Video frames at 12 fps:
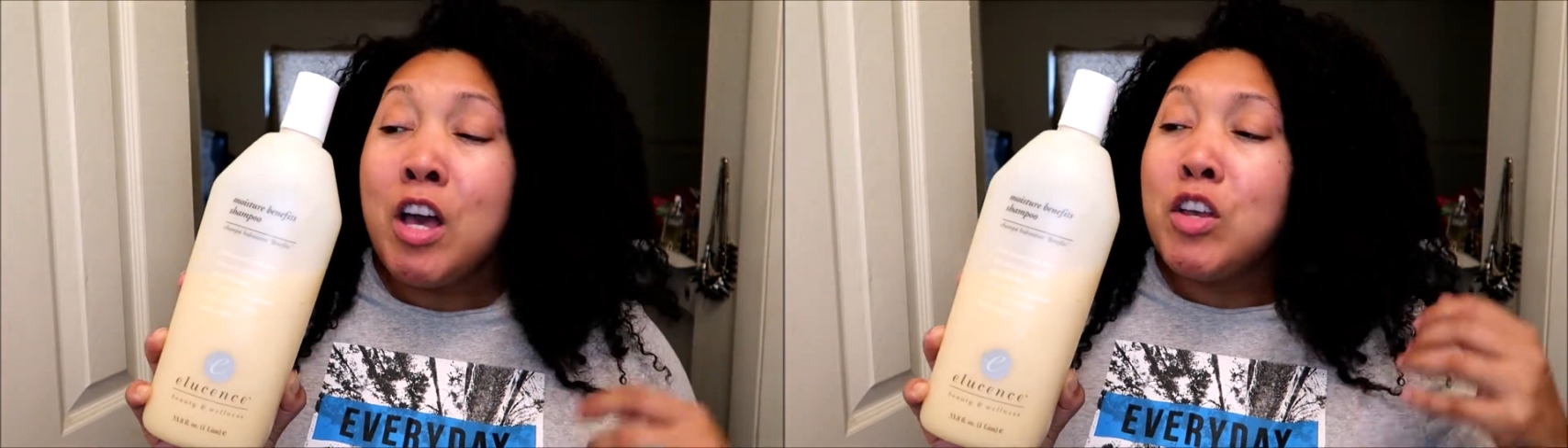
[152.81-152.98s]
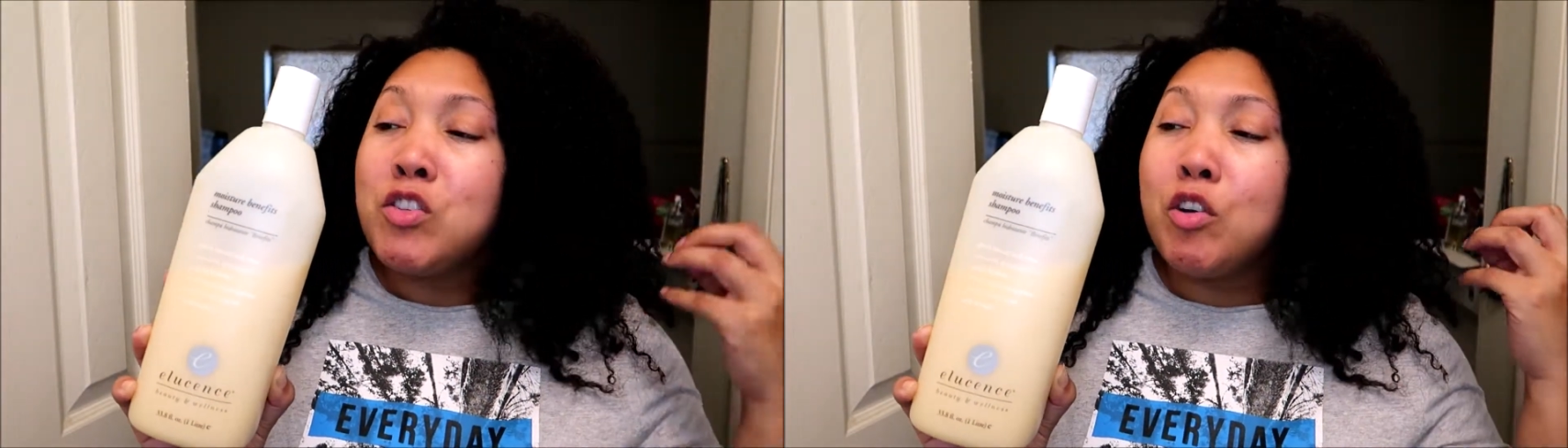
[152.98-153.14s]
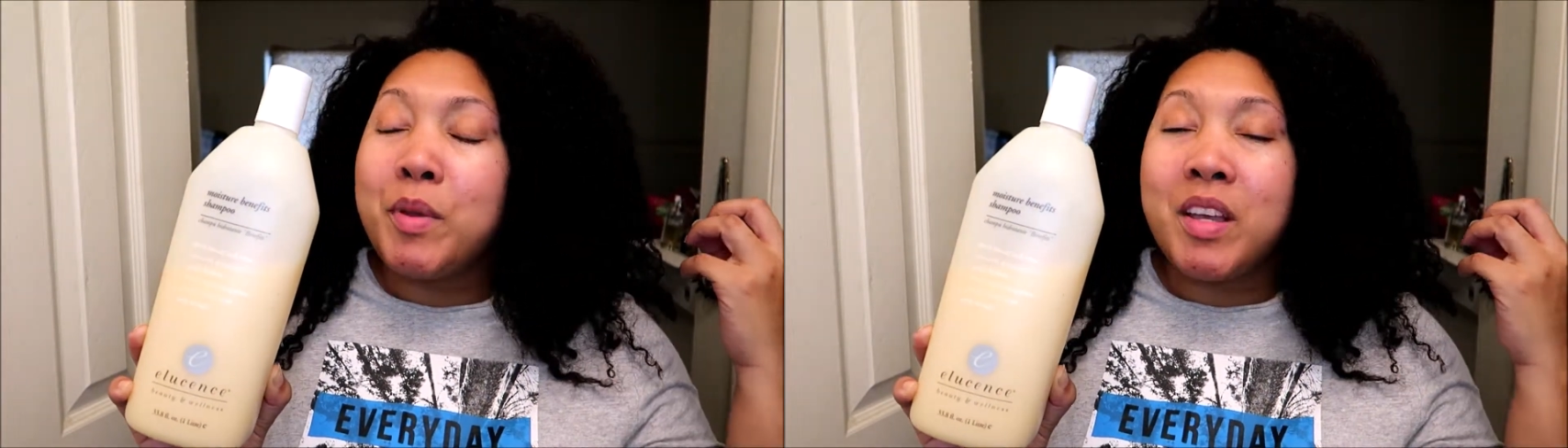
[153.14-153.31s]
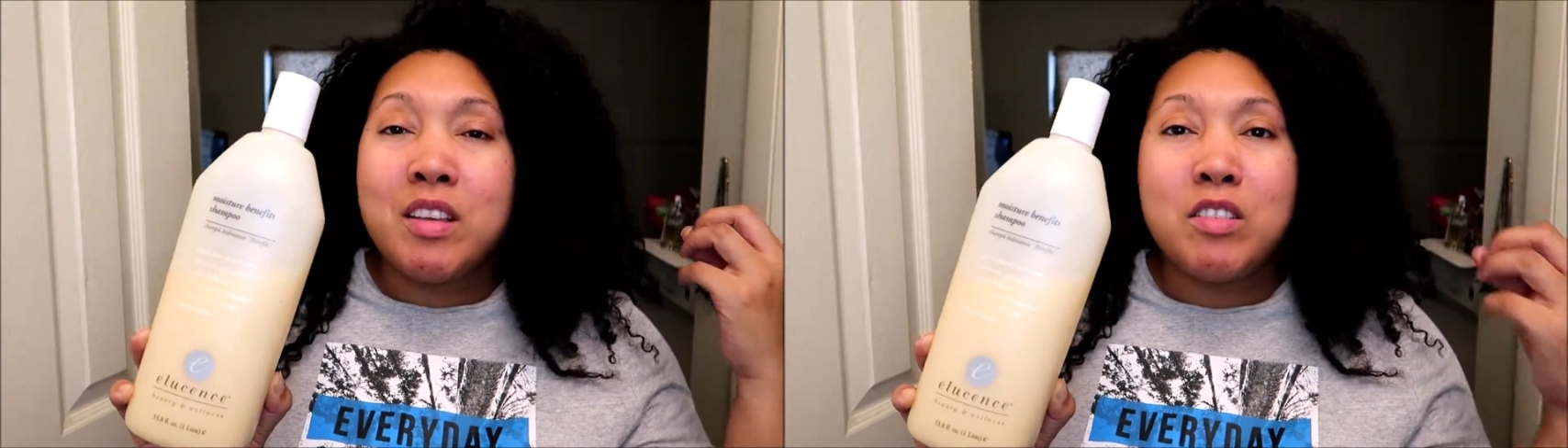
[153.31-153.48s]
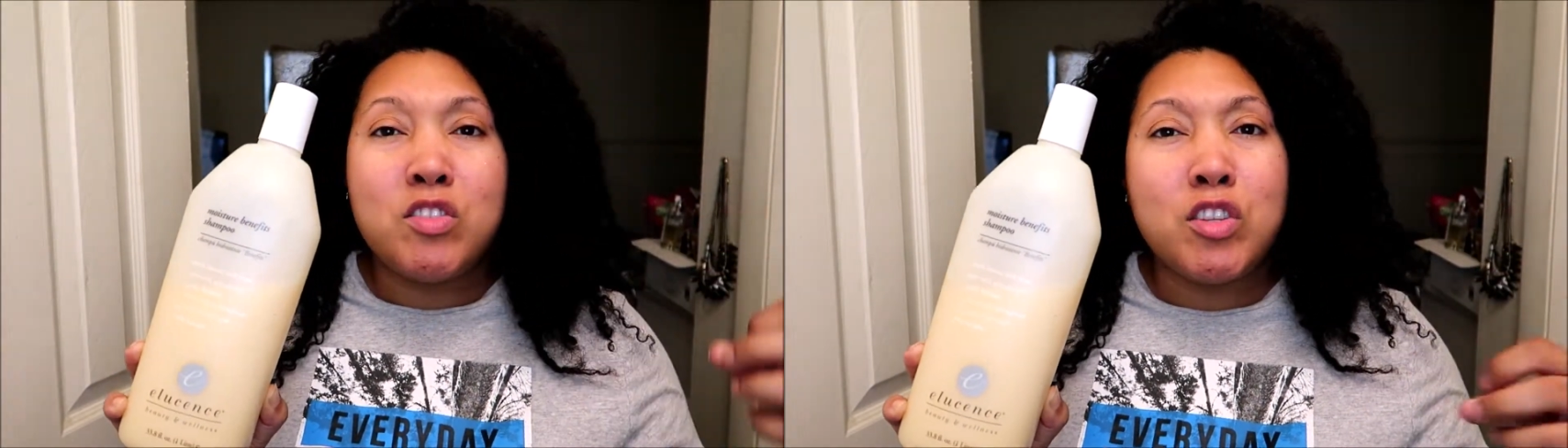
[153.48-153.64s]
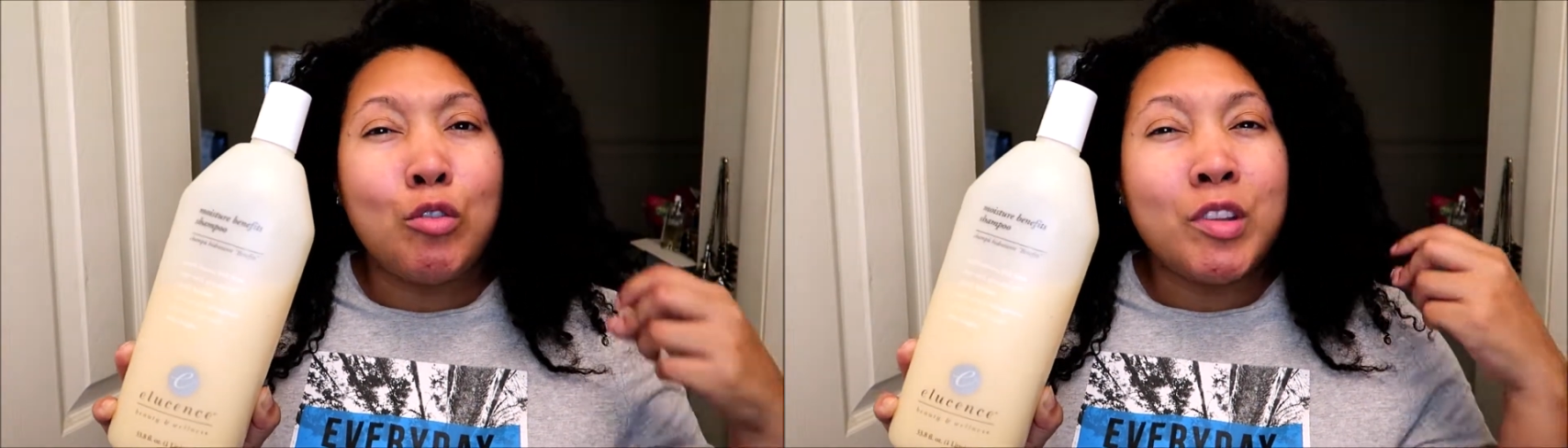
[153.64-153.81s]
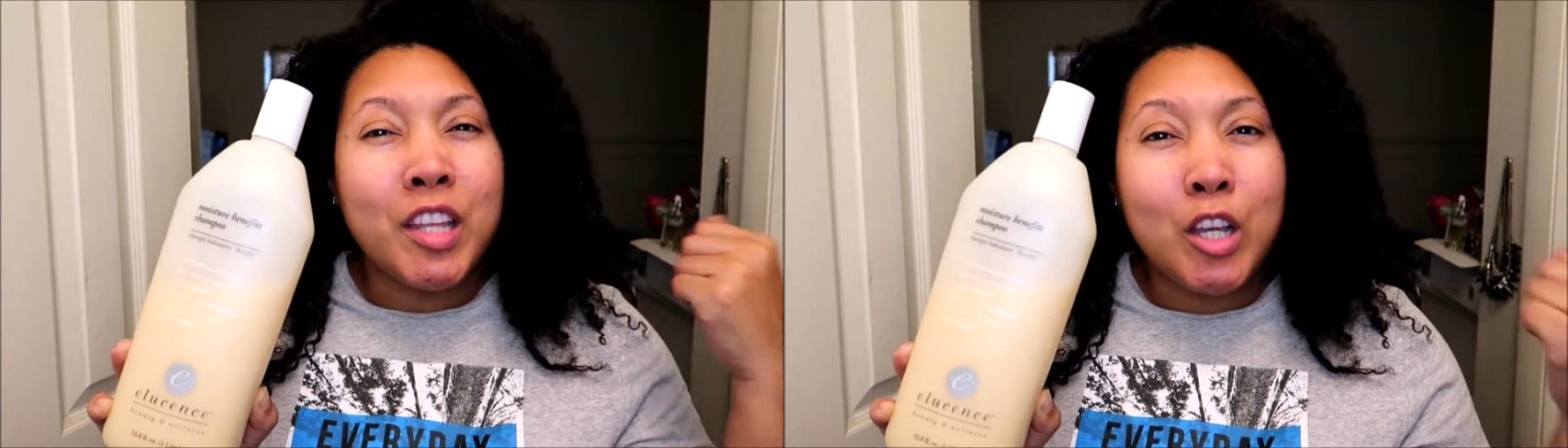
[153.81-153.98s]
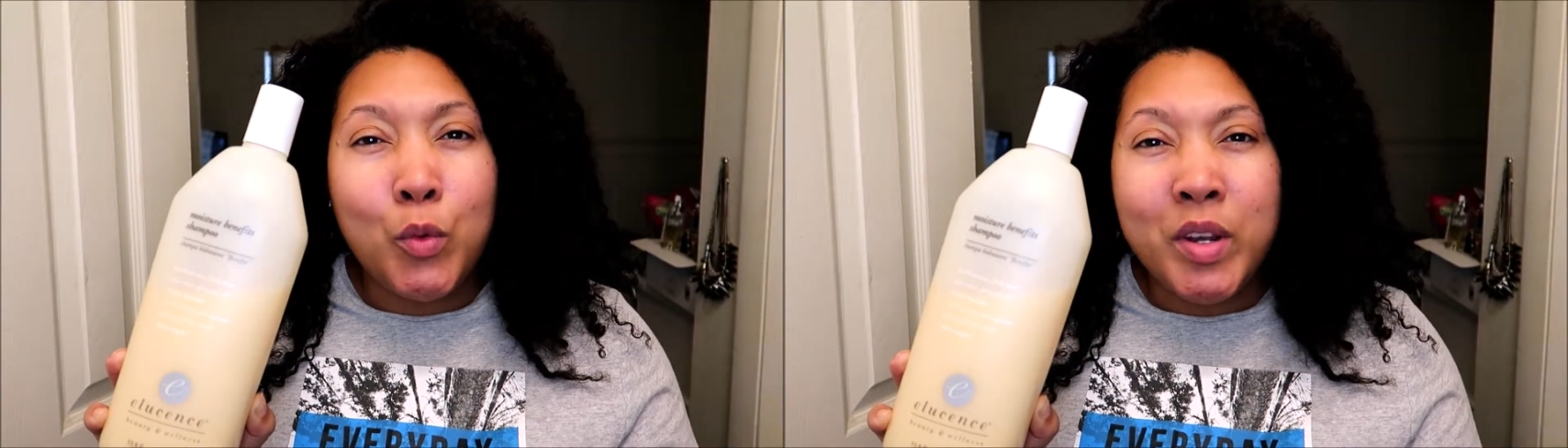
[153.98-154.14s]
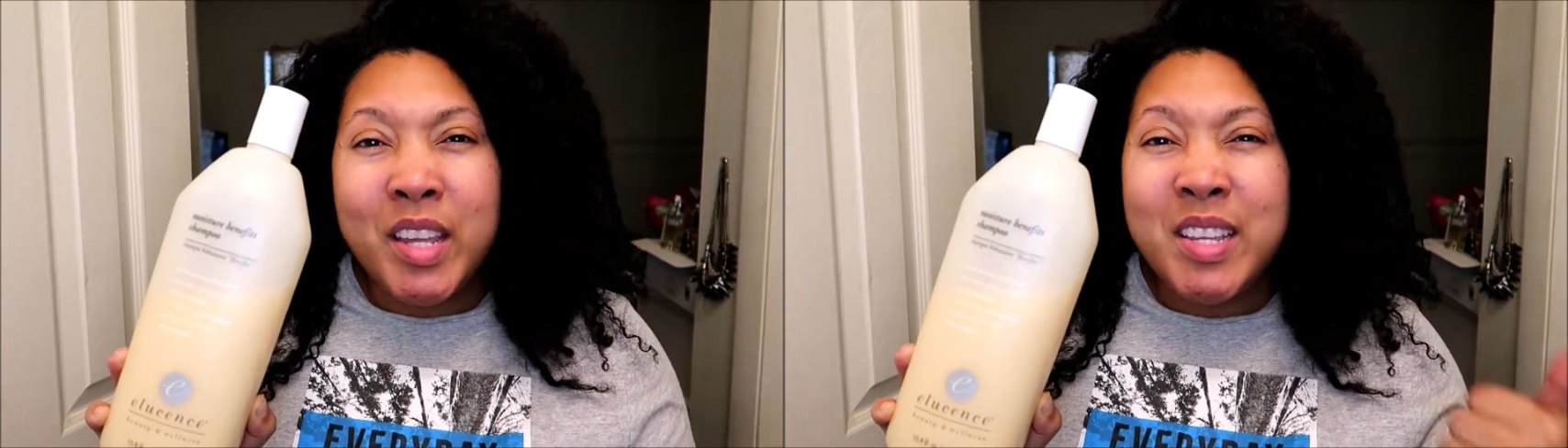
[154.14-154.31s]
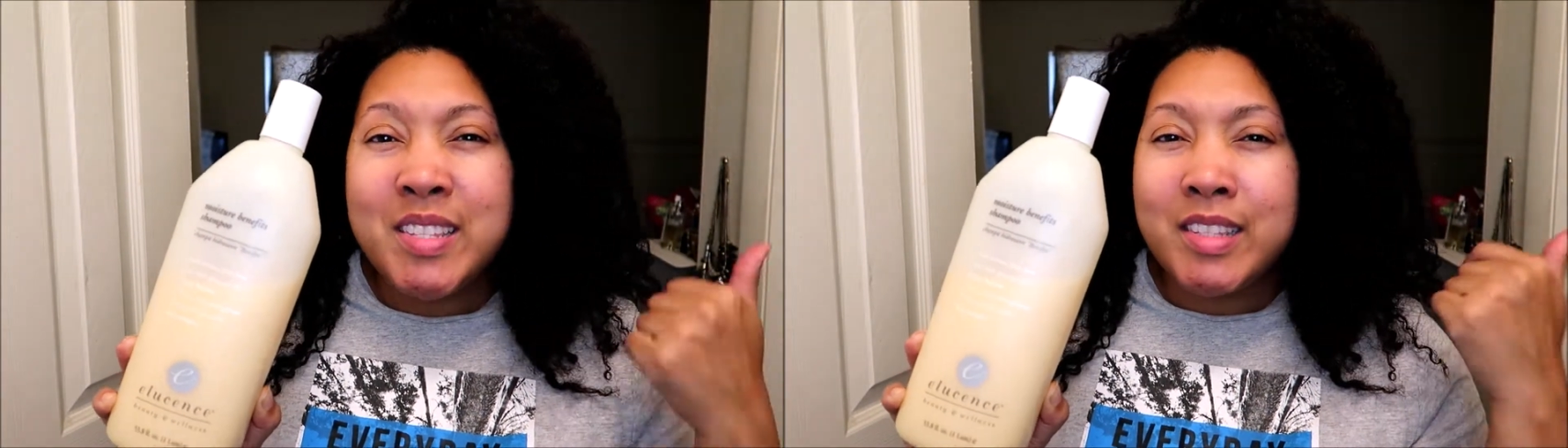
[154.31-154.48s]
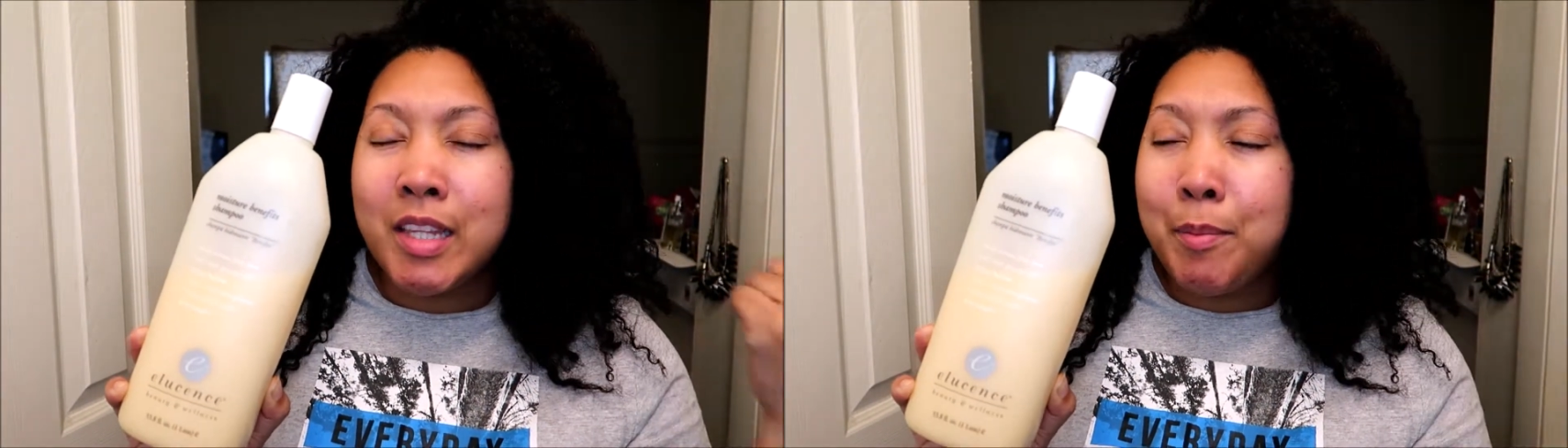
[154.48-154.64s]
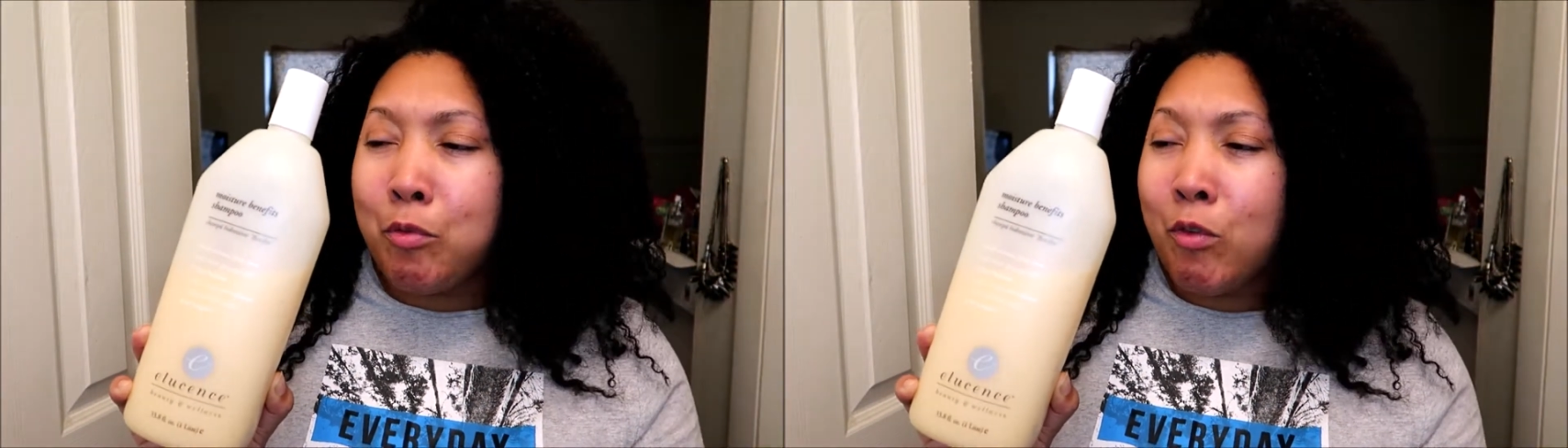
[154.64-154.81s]
So because it's so liquidy,
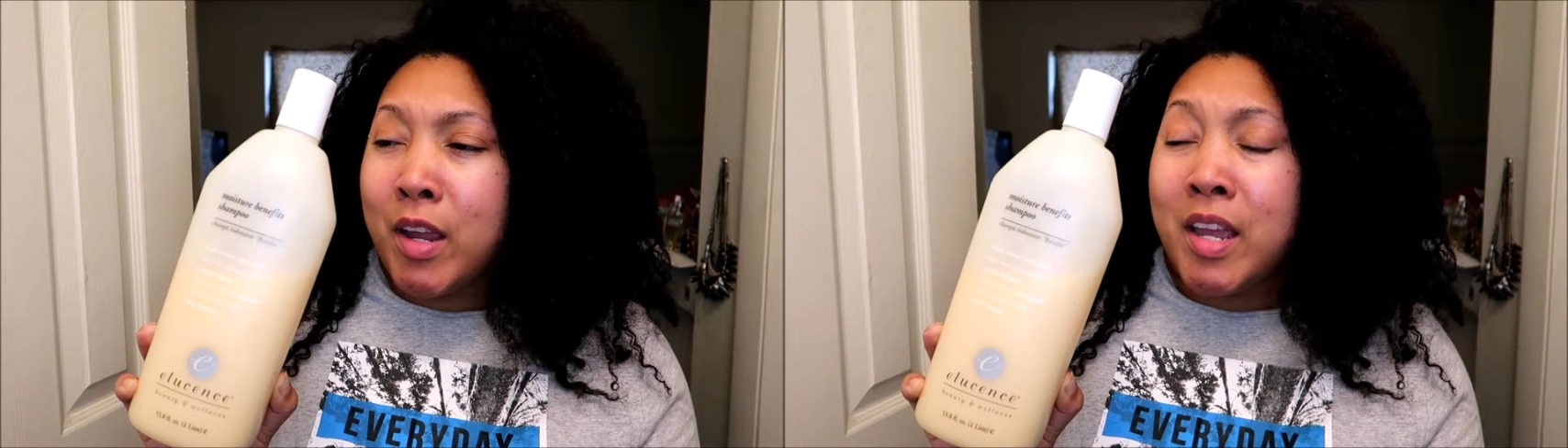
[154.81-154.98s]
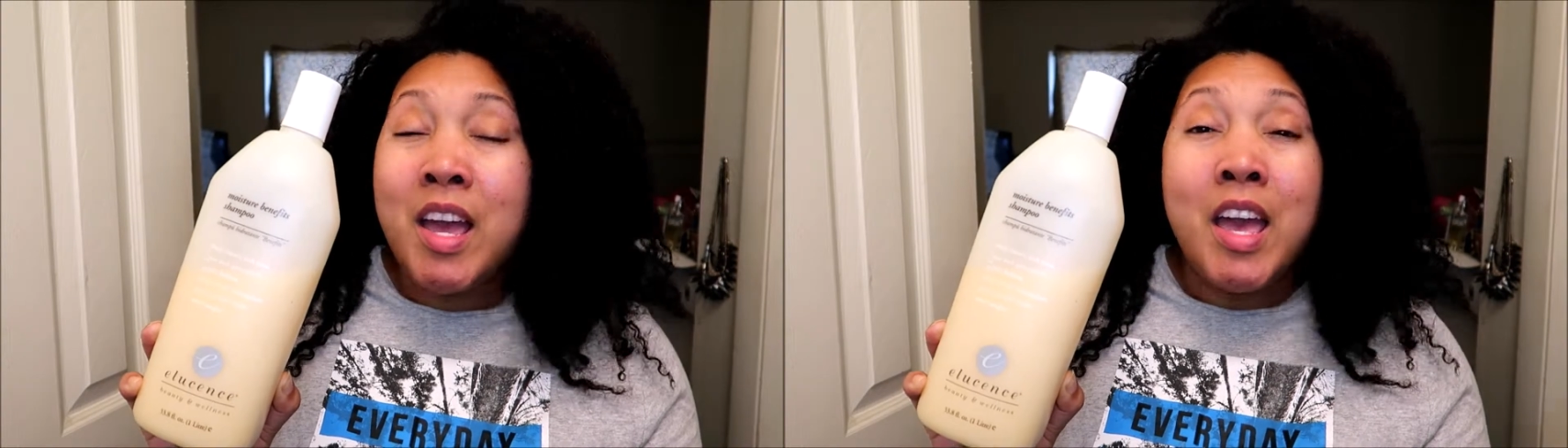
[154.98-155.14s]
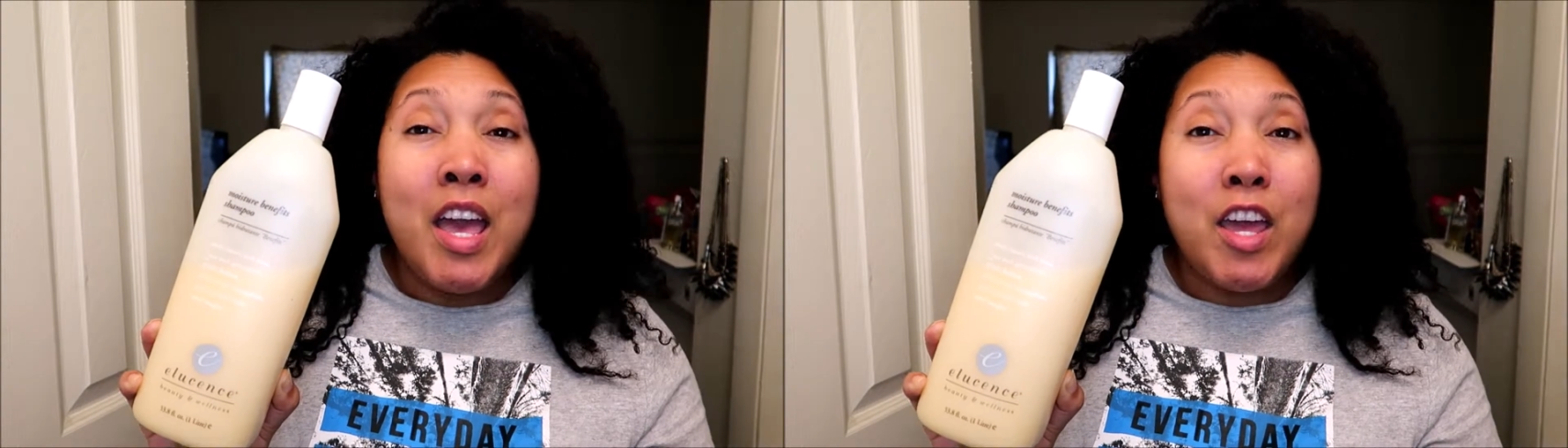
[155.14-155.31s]
slippery,